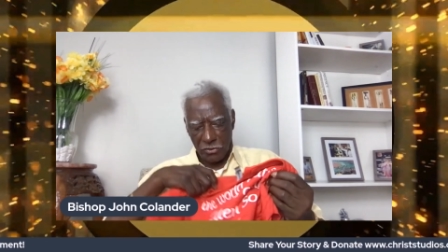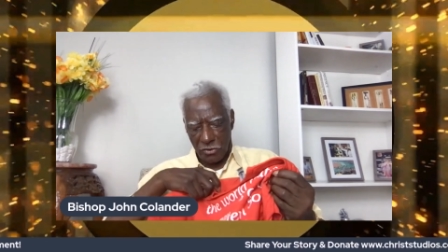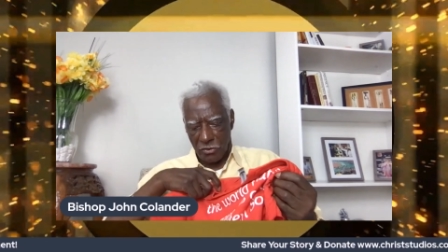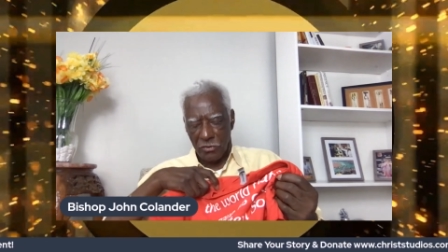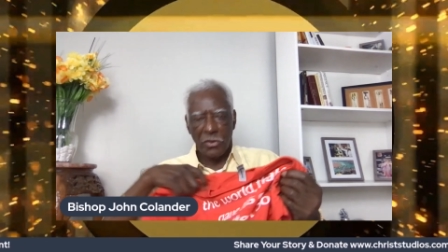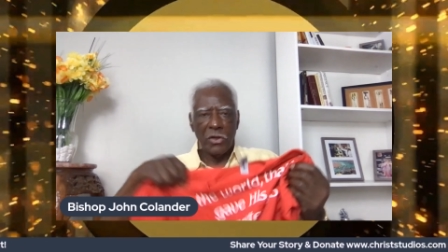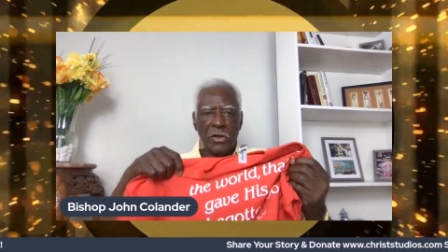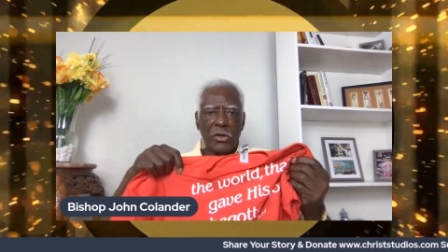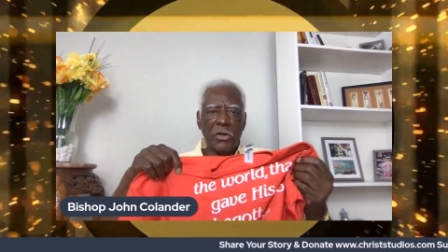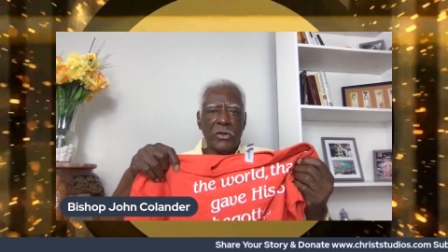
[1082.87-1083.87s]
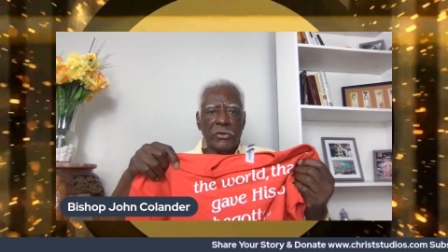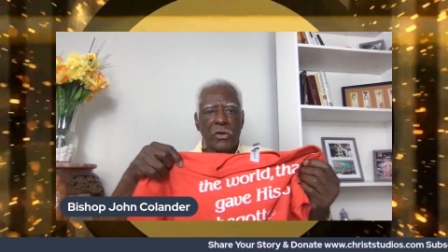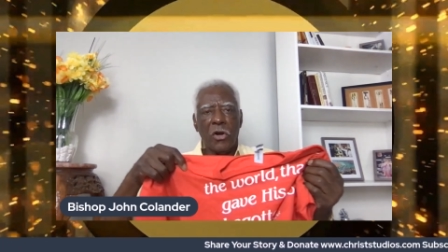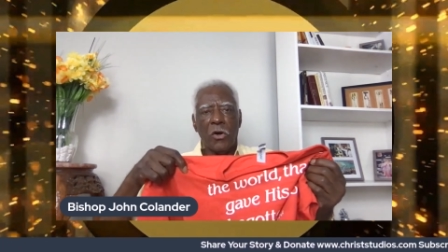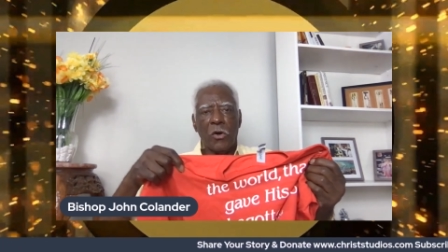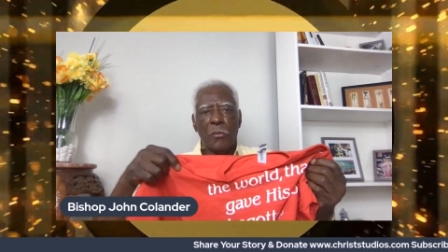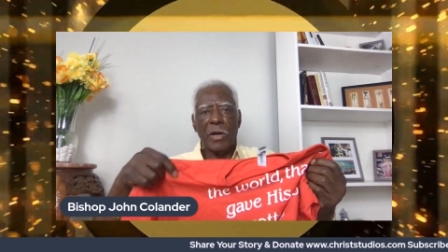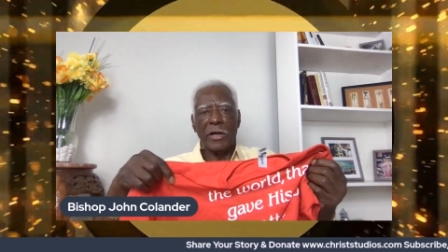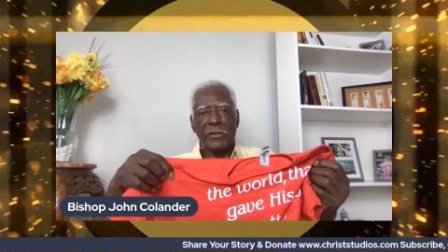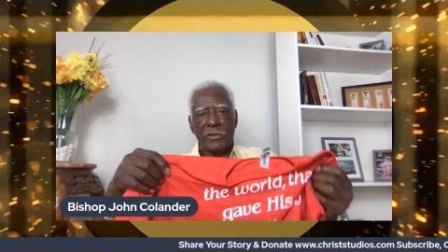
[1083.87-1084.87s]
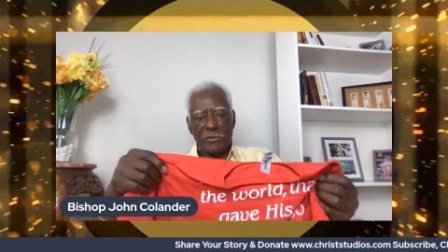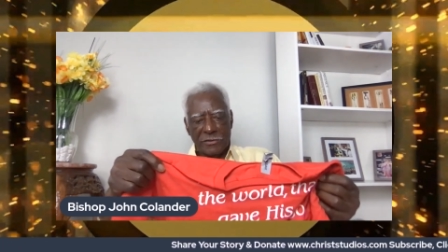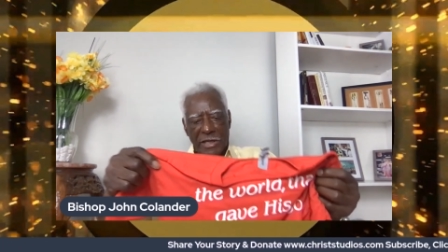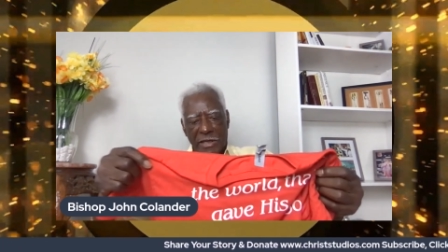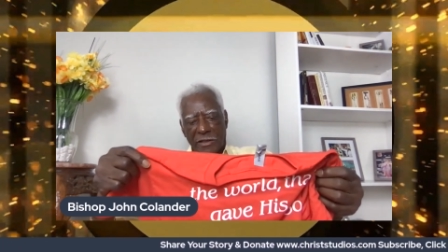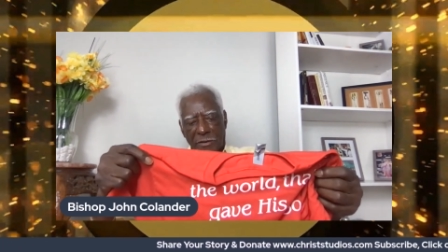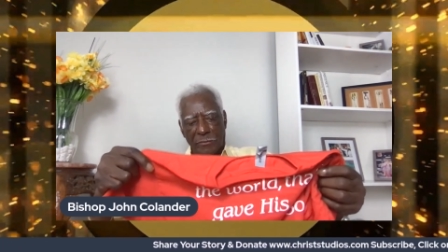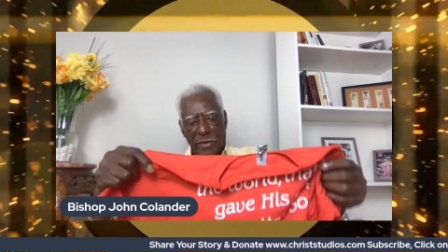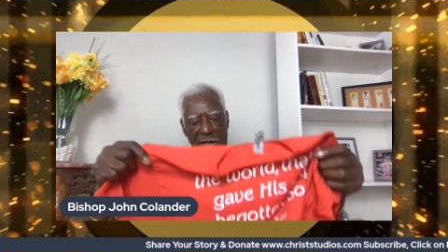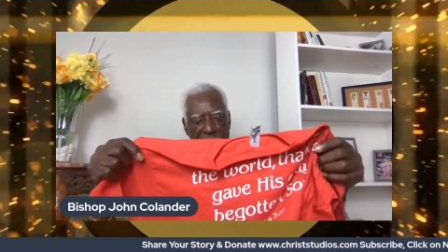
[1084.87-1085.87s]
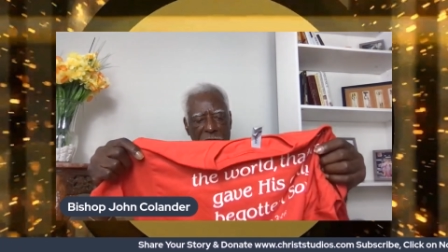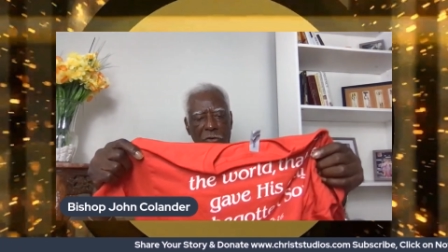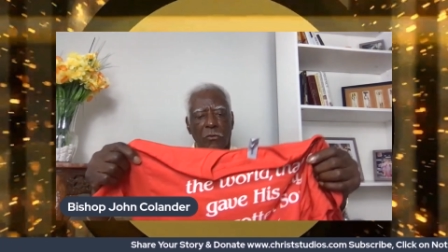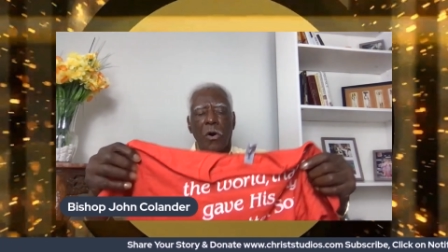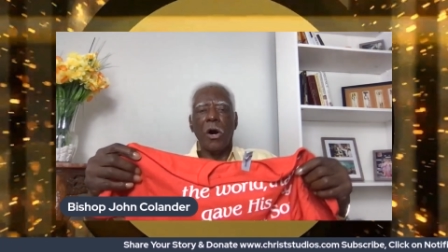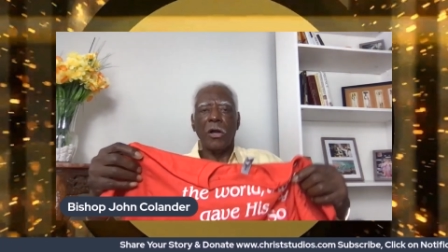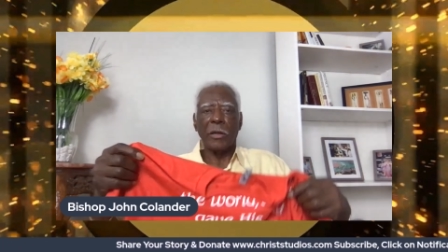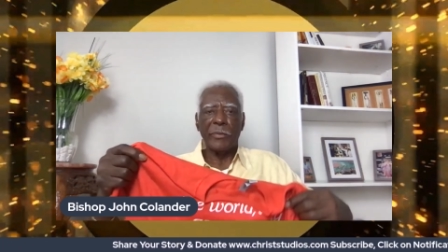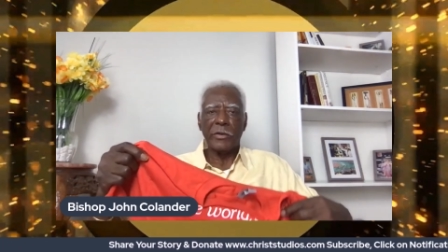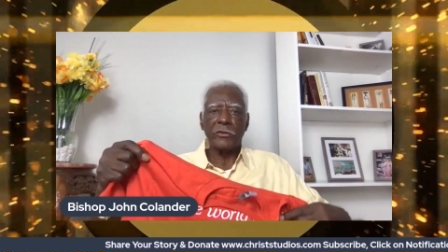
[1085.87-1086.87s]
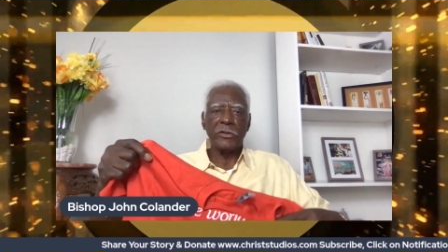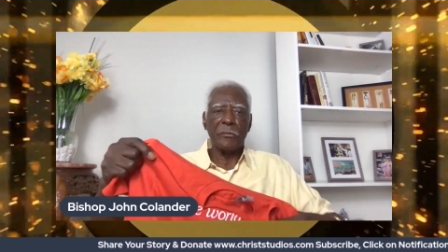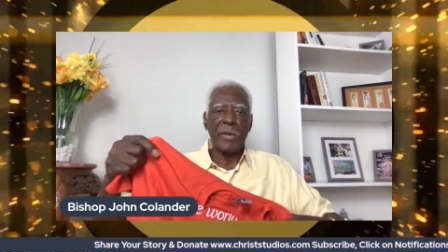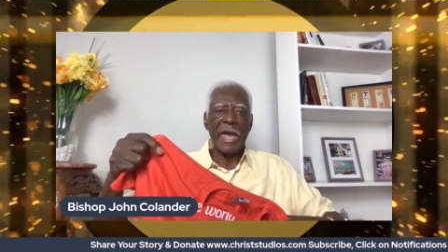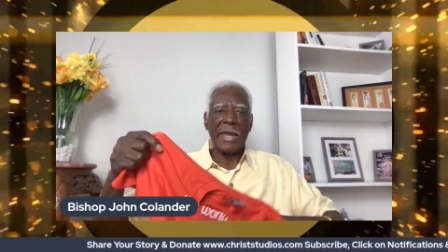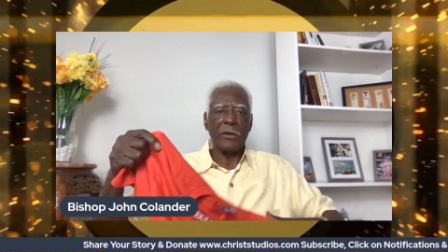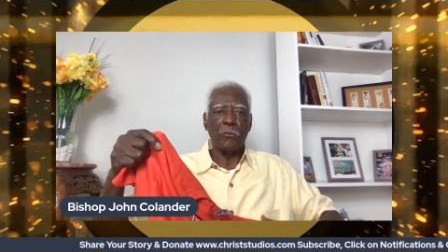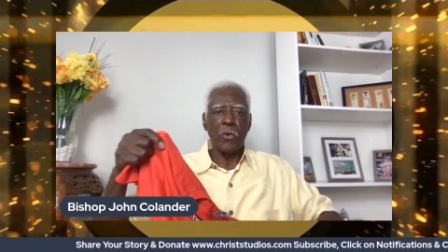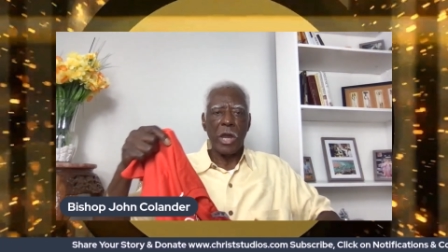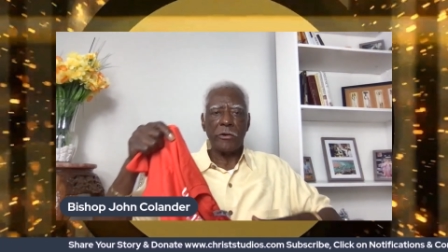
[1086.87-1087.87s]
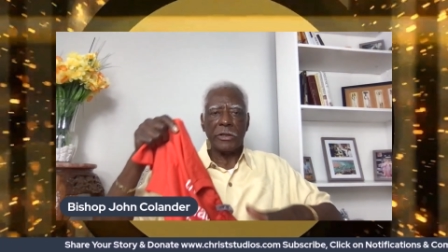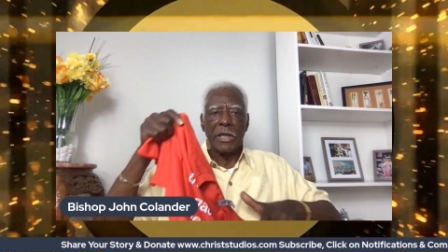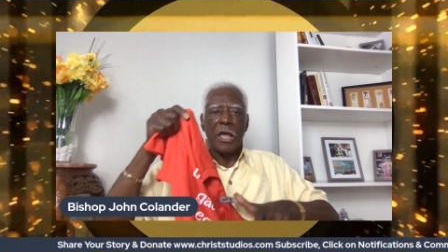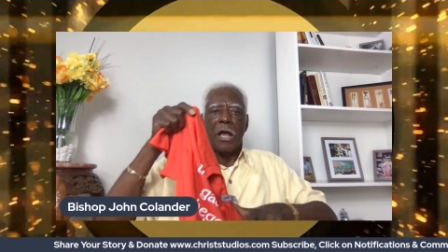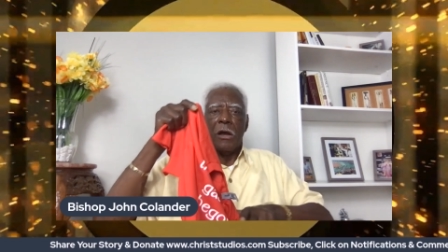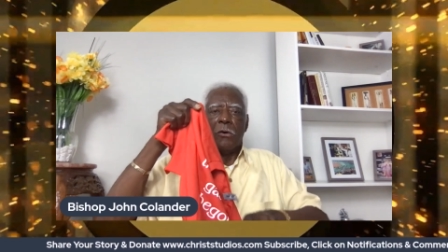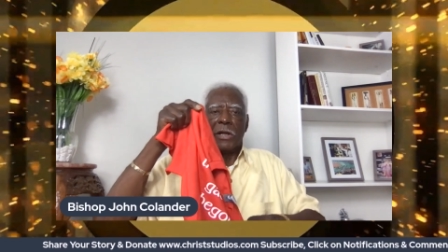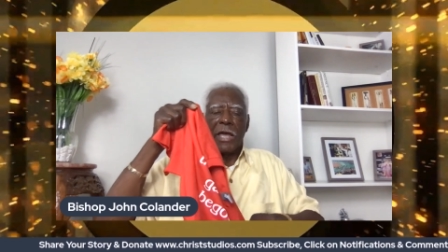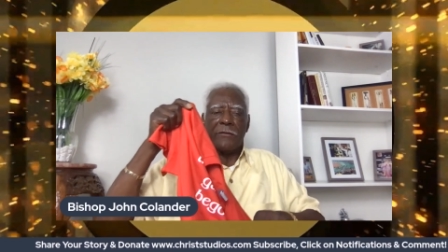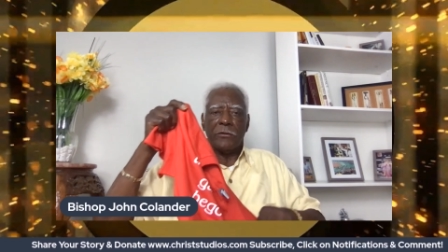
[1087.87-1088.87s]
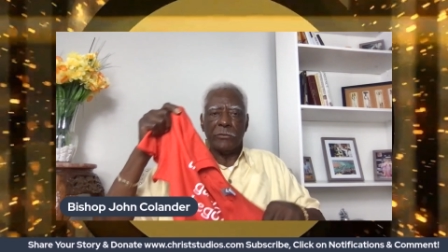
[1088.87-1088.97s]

your your home, or just take it and hang it on a wall, or put it on your back and wear it, whatever.